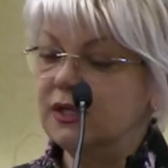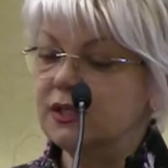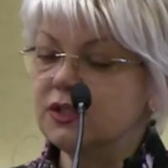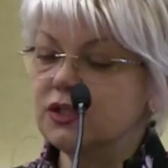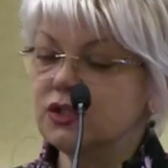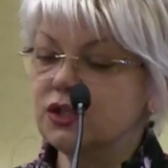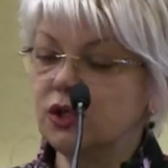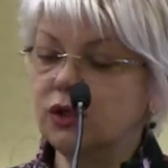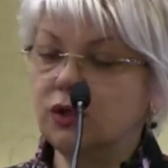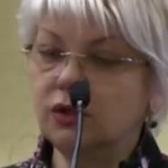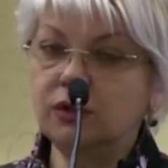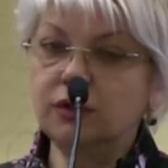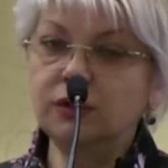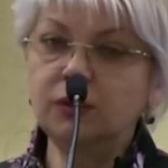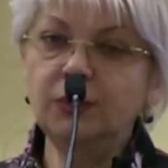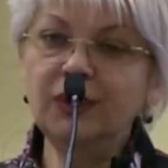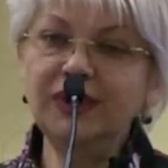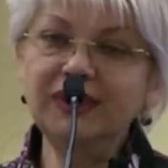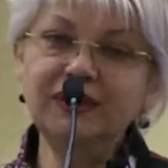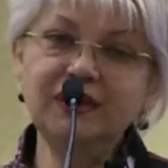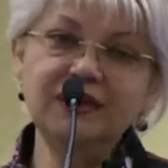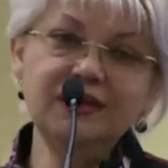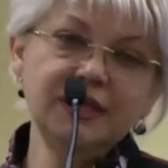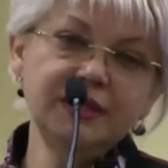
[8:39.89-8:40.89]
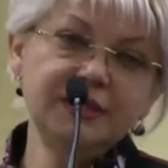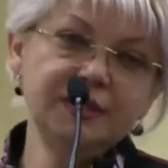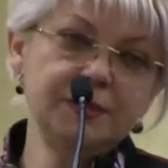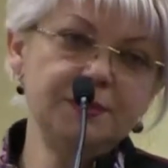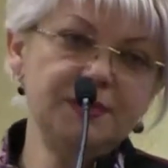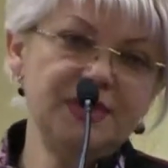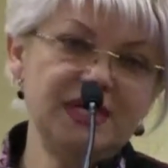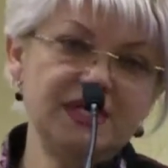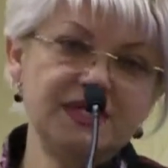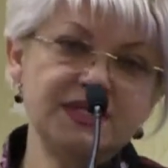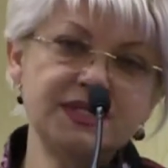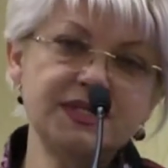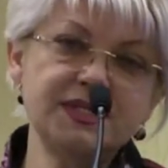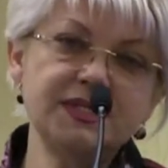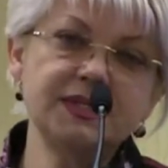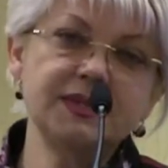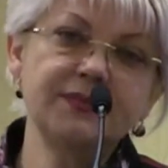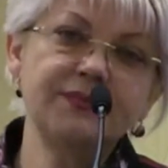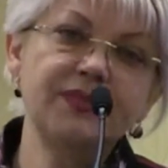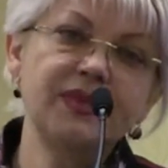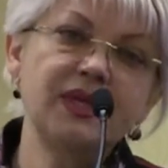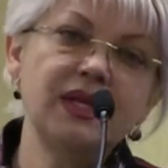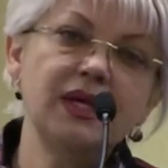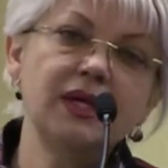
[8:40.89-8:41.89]
So, what that means?
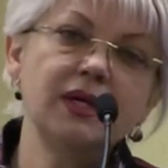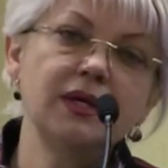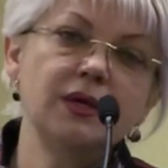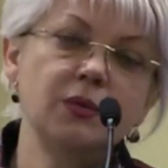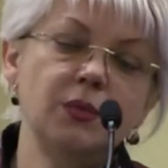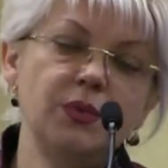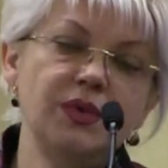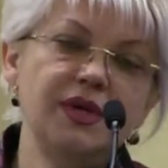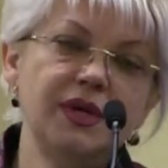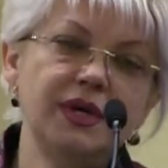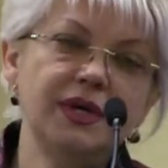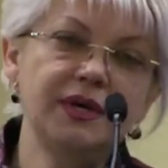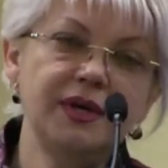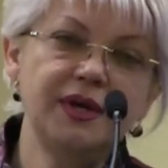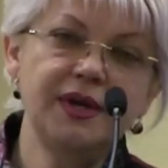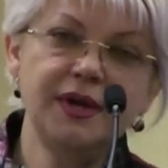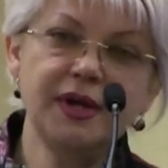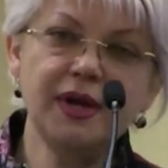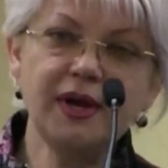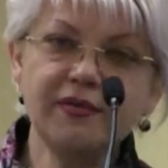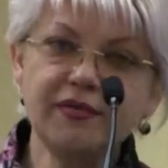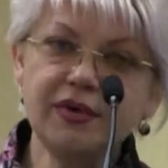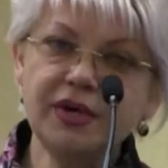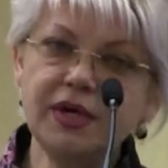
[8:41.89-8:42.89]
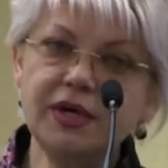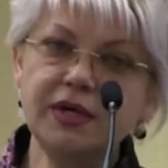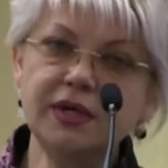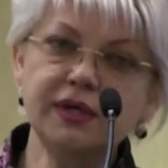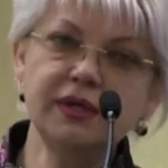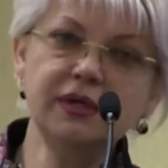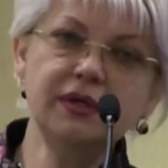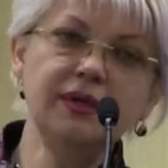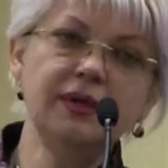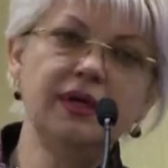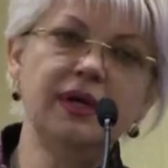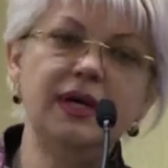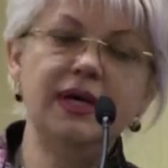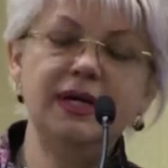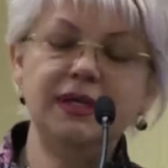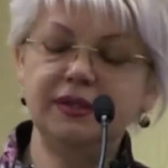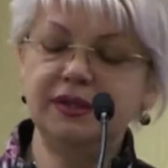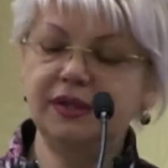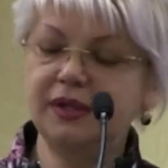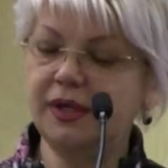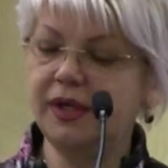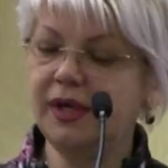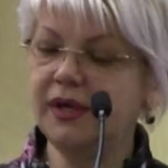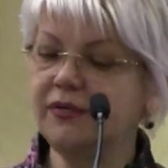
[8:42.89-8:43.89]
We are heavier
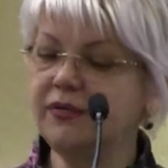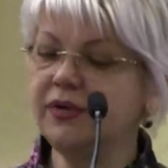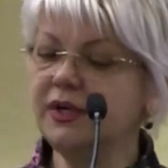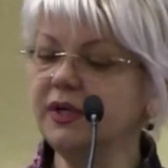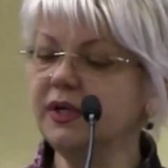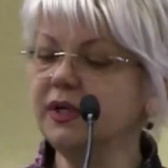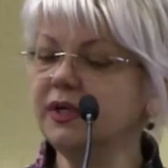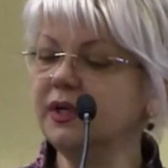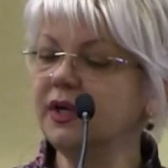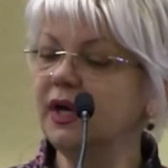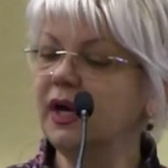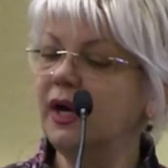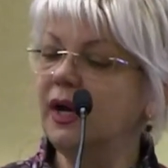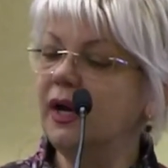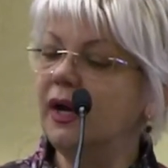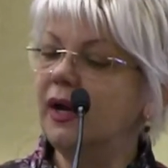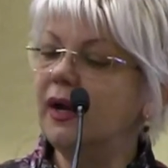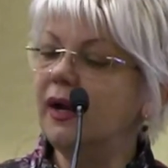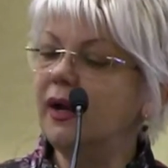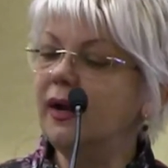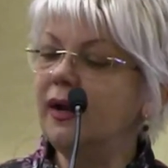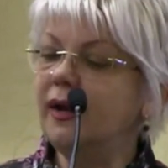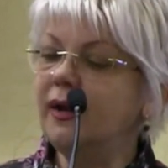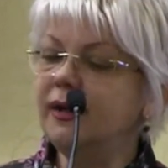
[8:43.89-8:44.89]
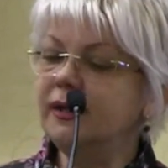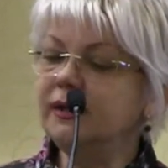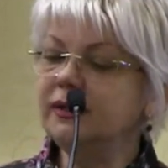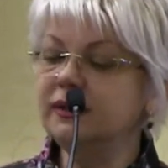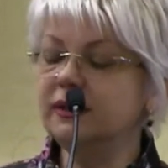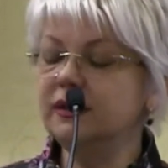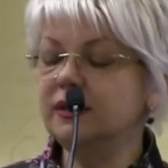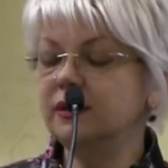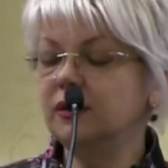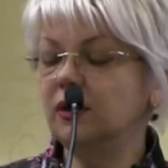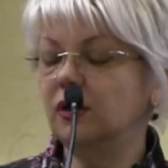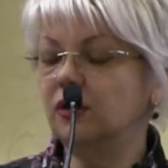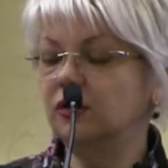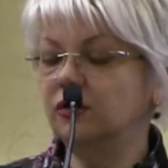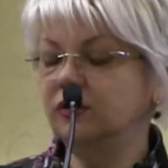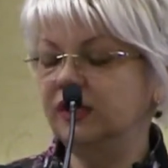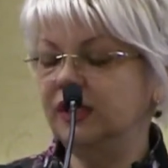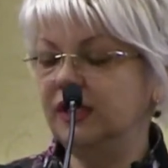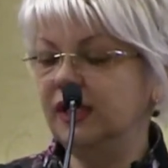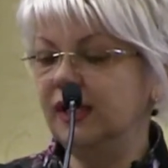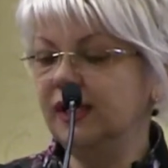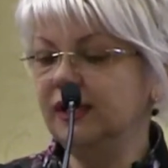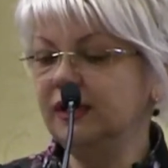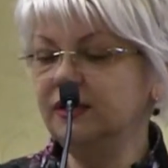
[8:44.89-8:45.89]
and heavier, and on
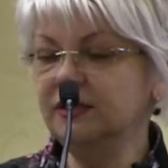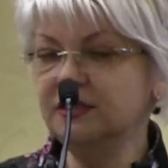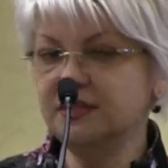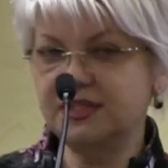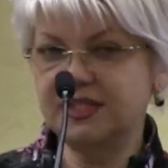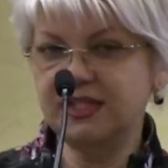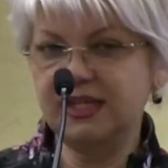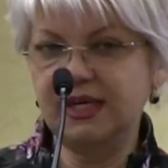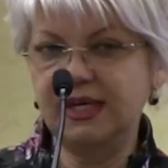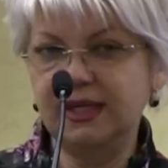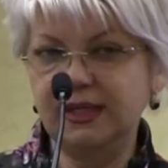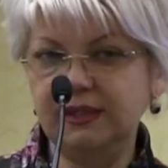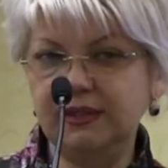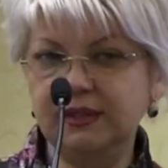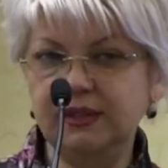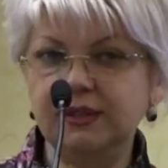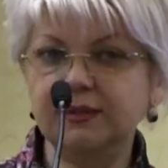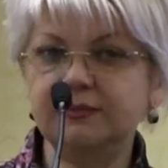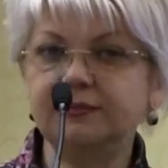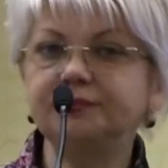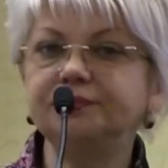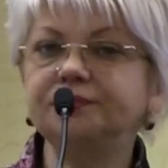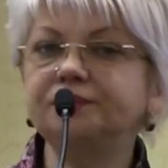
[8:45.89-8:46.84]
the other side,